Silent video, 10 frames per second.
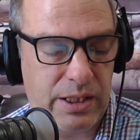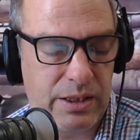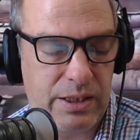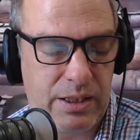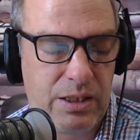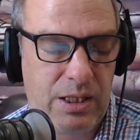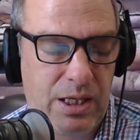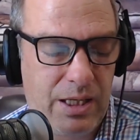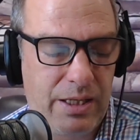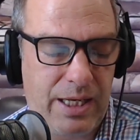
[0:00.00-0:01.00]
And
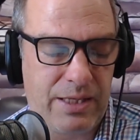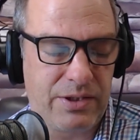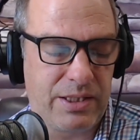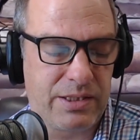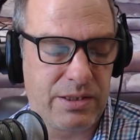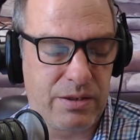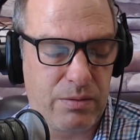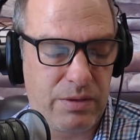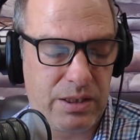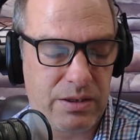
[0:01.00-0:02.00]
that is a
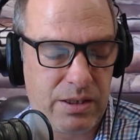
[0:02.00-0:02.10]
system that